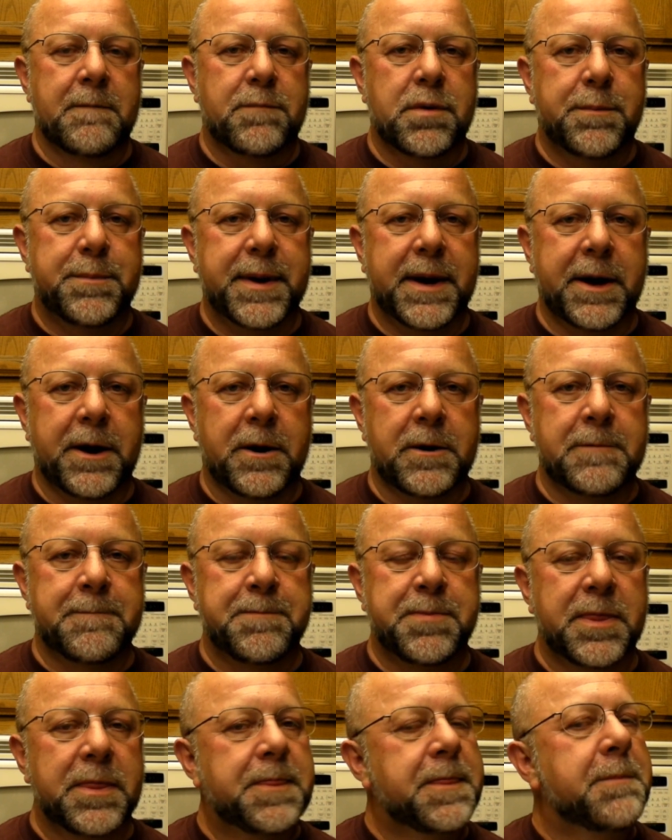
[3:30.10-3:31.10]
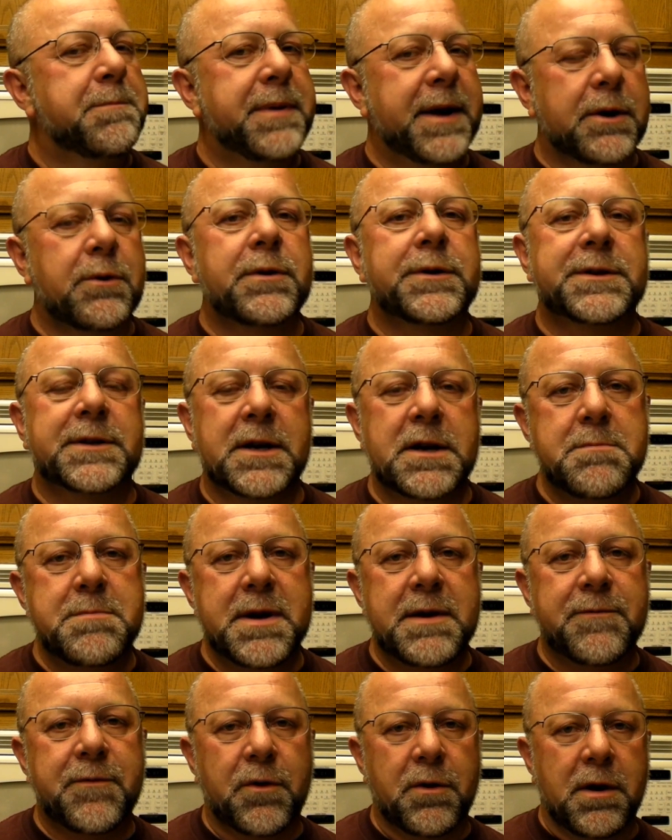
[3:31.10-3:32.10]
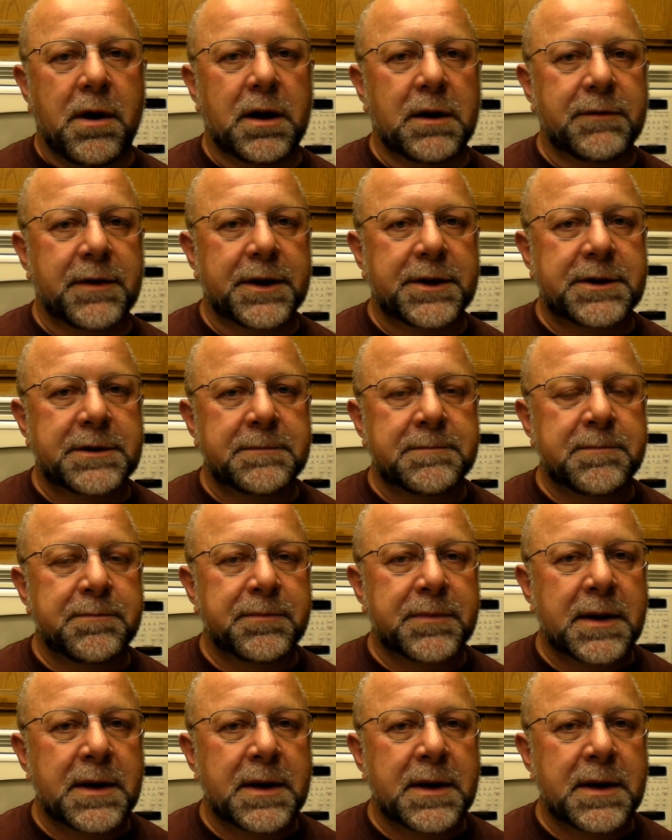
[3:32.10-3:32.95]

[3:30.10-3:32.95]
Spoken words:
prepared, the better it's going to be for all of us.